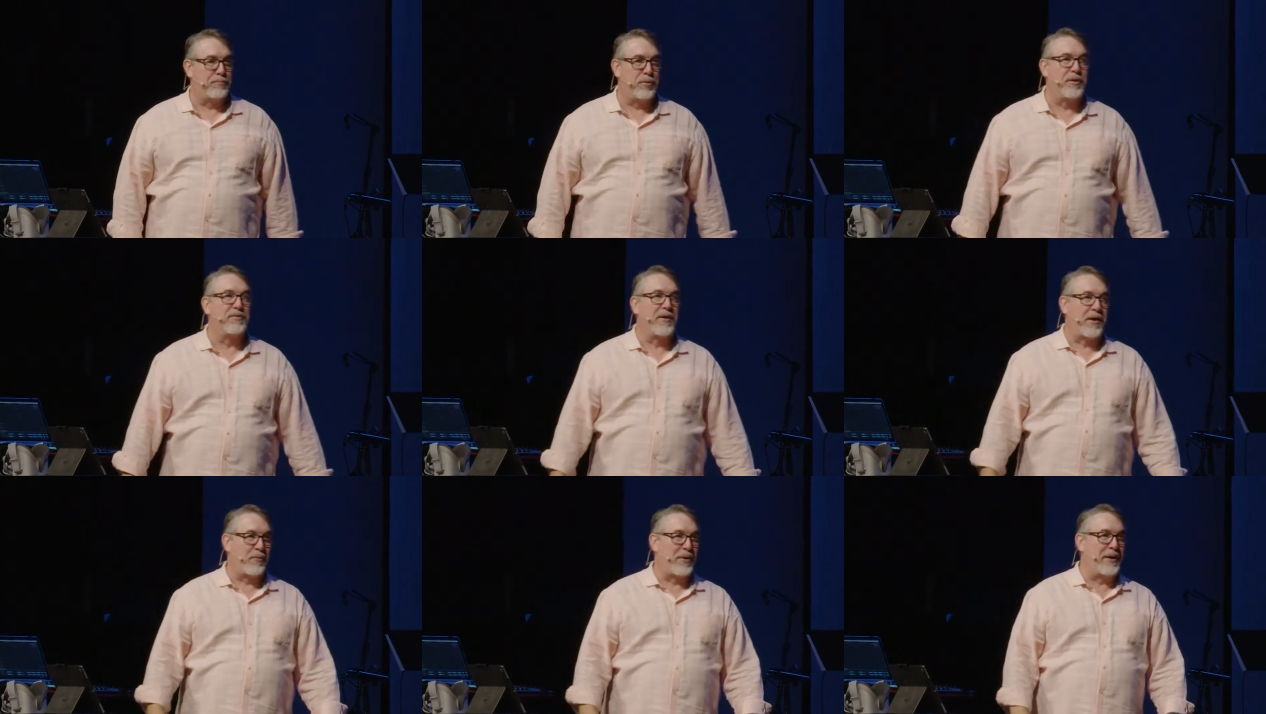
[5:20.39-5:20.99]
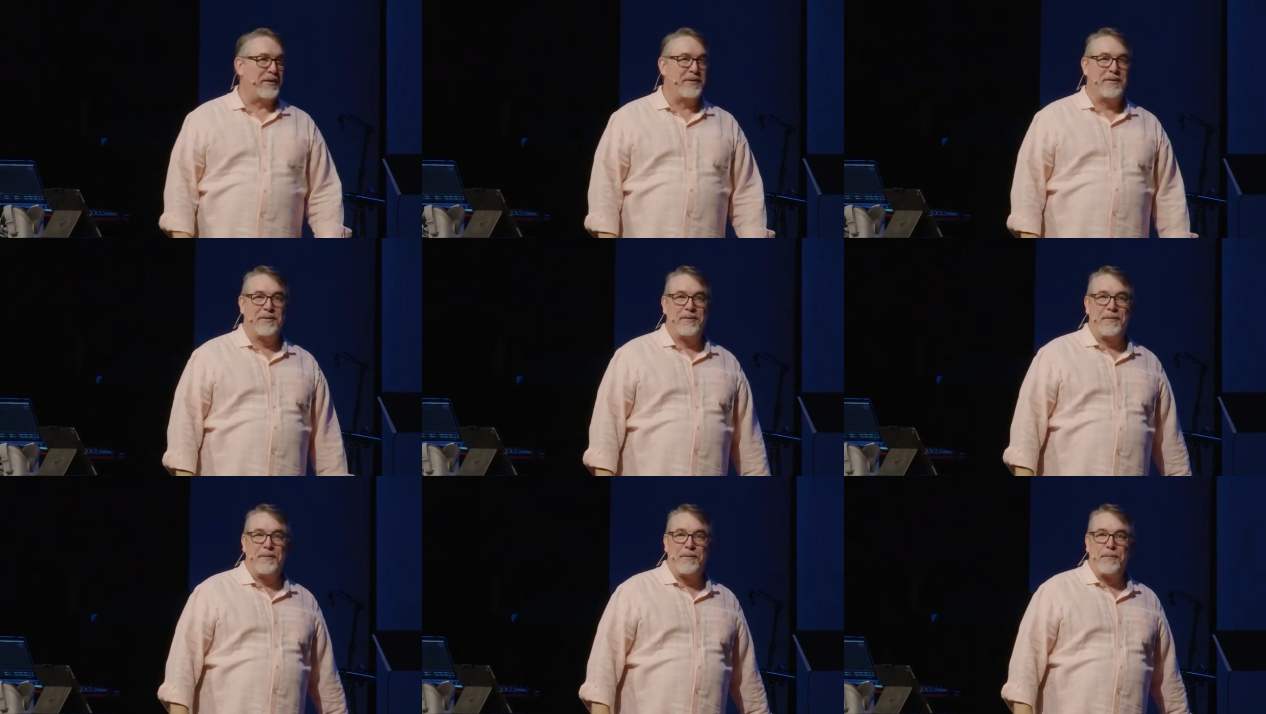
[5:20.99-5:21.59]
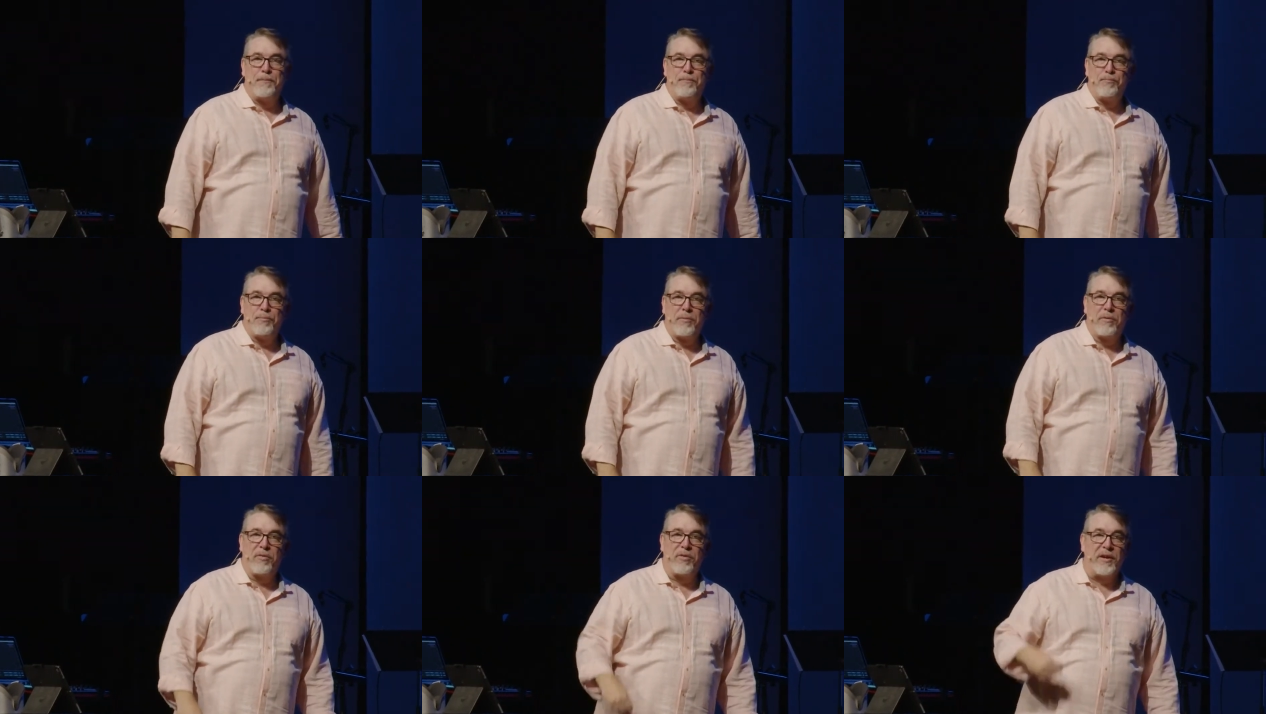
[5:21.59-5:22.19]
put it that way,
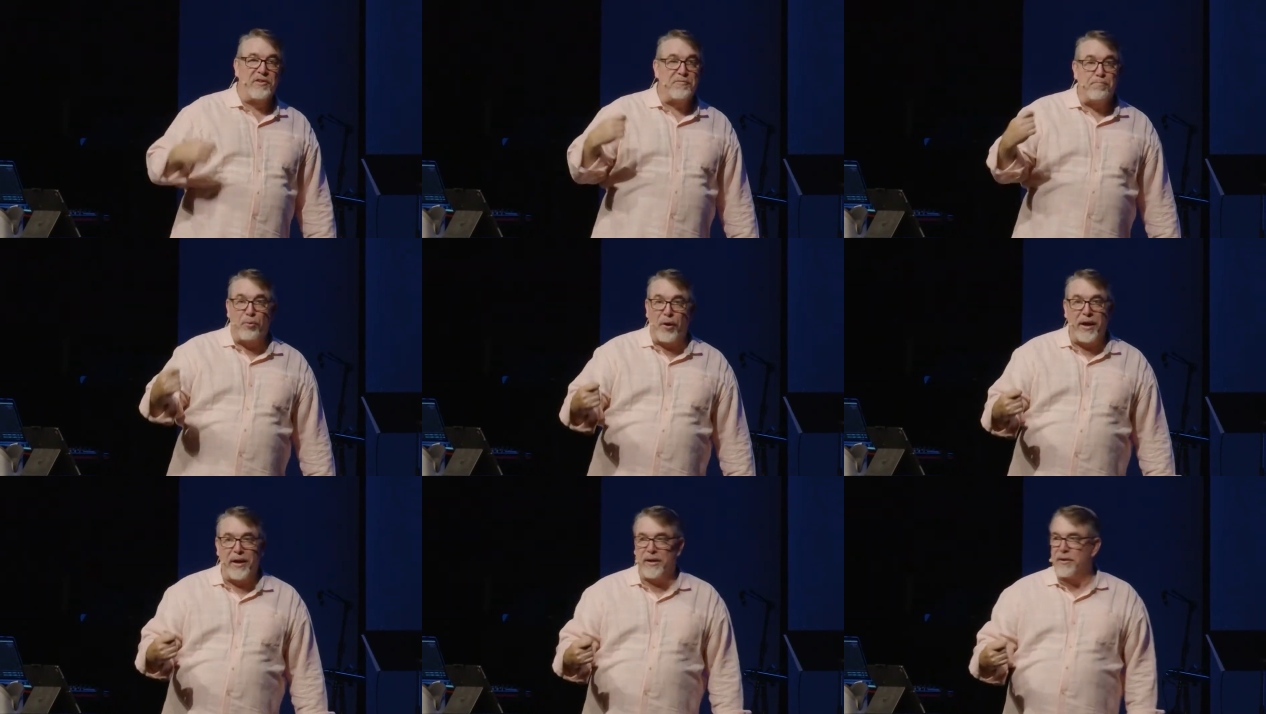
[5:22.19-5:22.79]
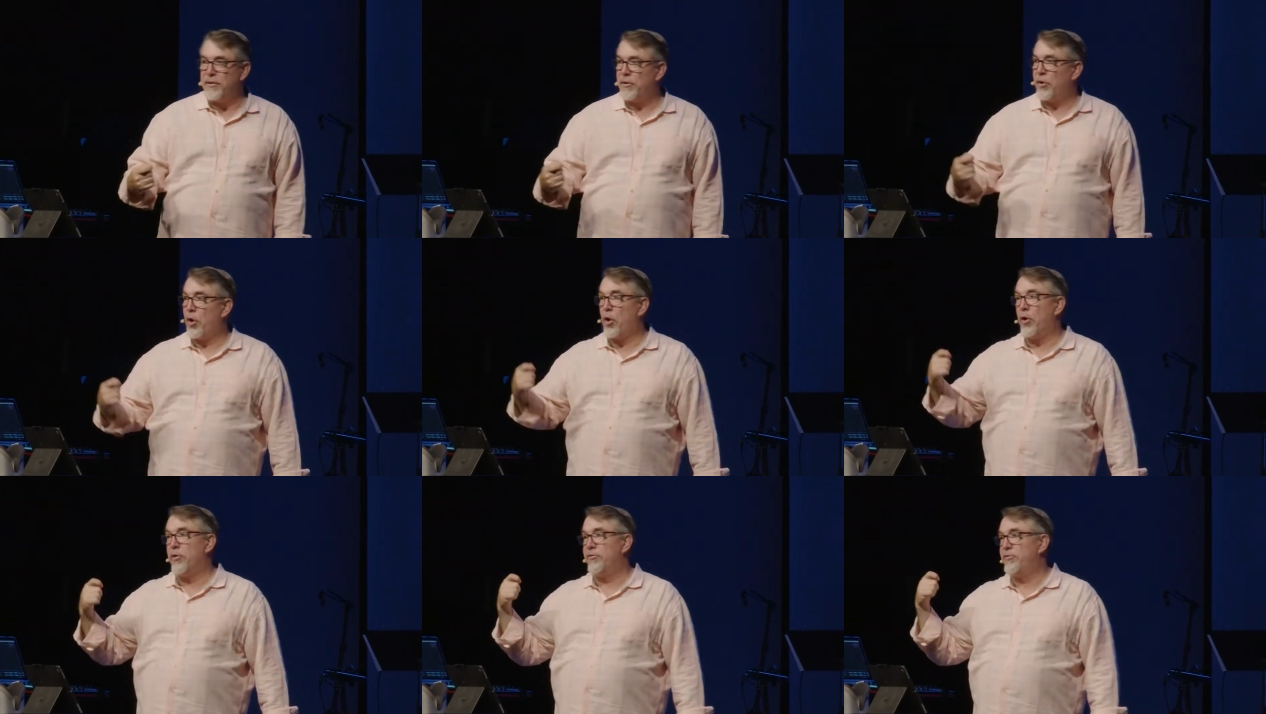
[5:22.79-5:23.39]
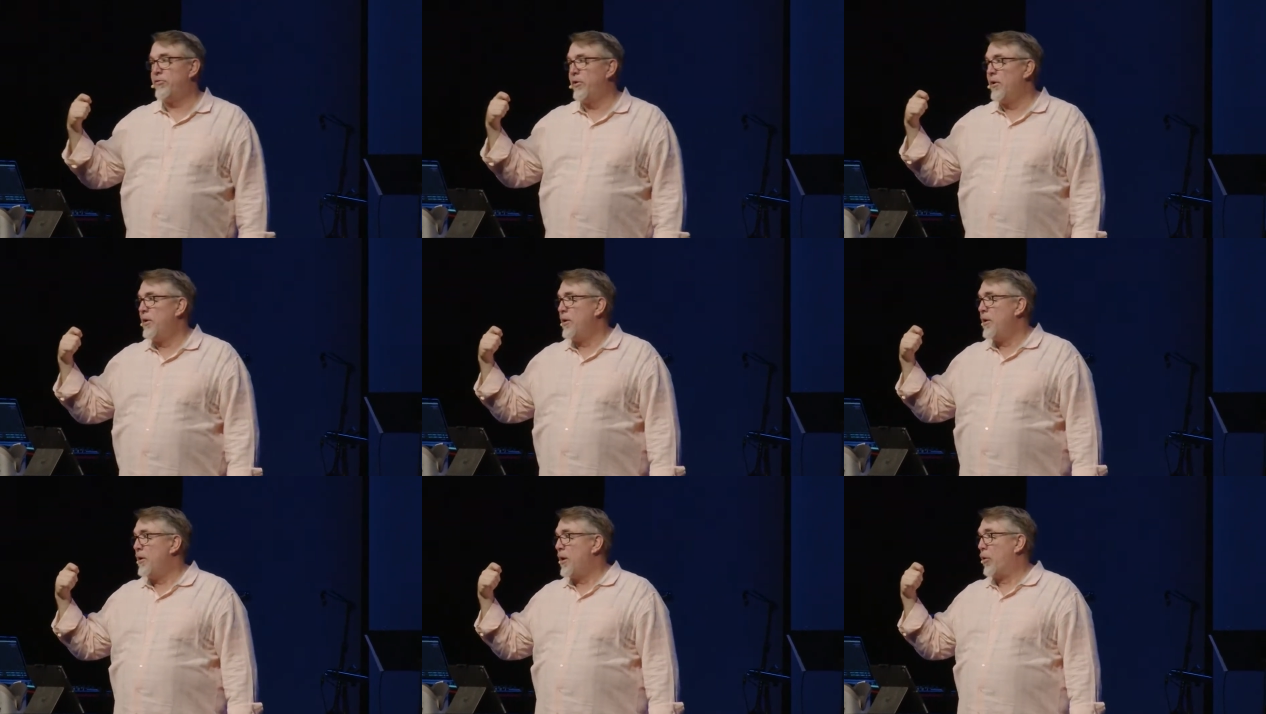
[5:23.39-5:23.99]
things break, hurts
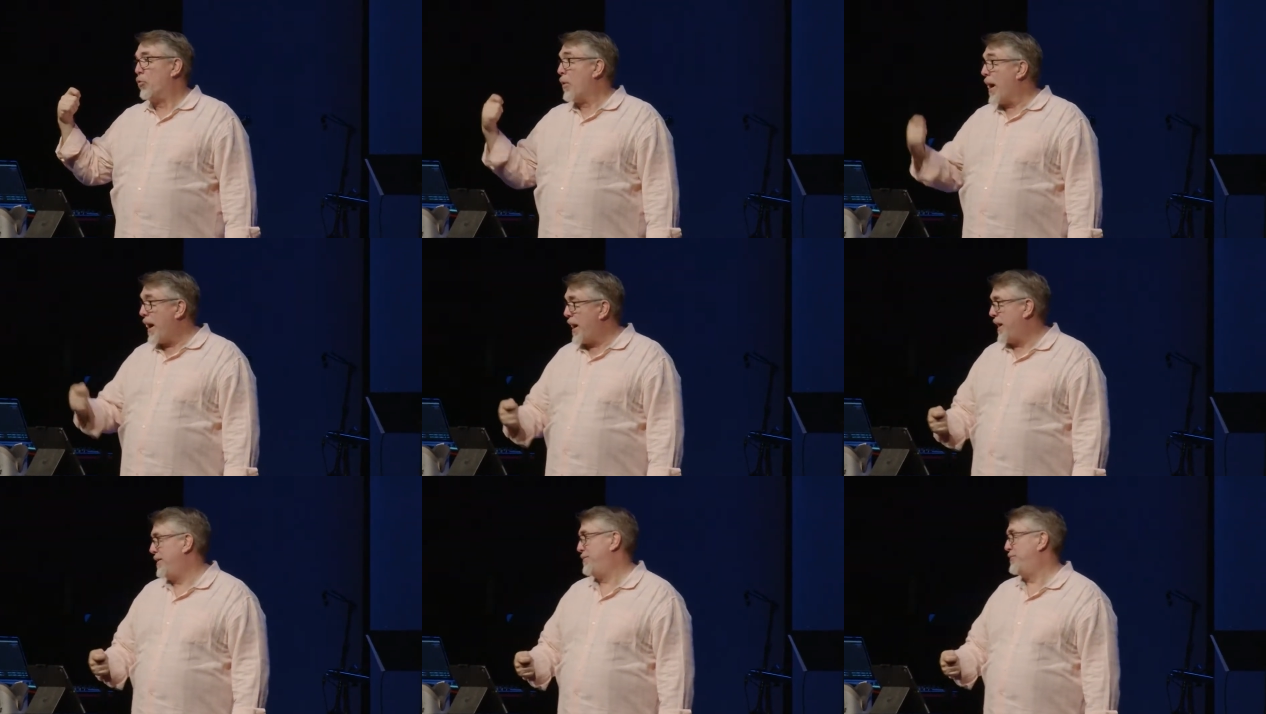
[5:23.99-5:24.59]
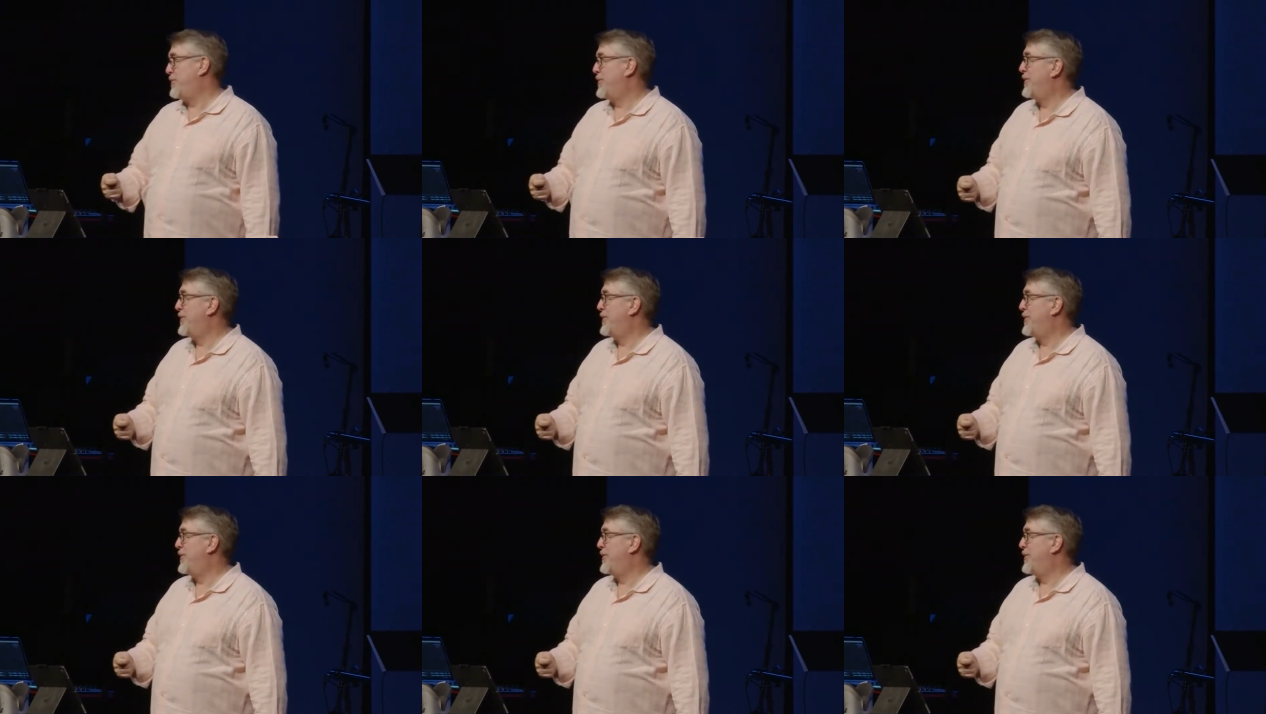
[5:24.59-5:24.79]
arrive,